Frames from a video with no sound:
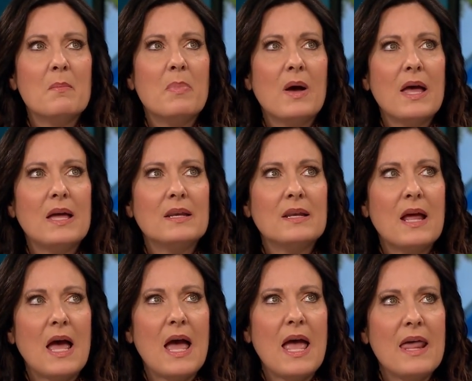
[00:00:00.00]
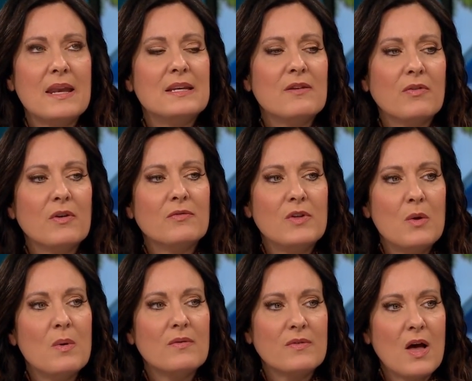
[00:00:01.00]
But I had a different
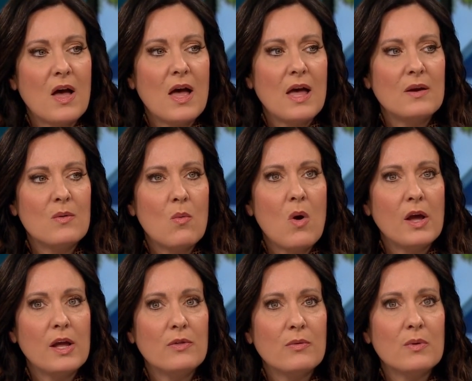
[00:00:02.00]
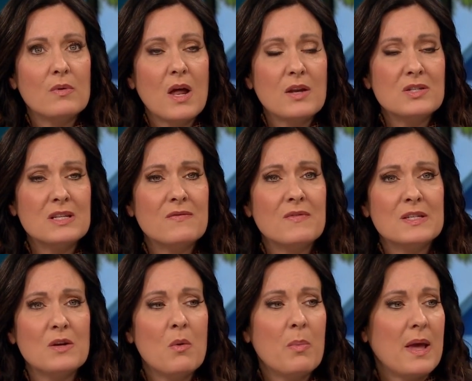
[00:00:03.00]
view of God walking through not just
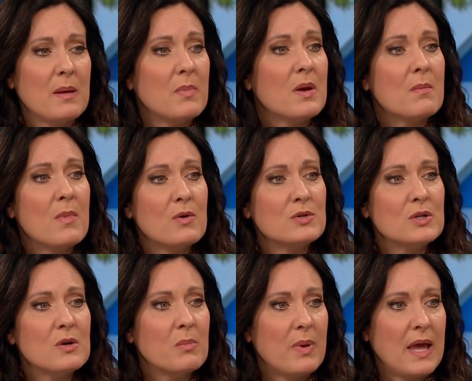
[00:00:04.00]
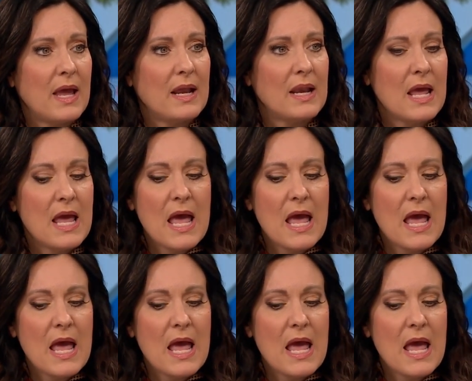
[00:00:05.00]
physical pain, but emotional pain.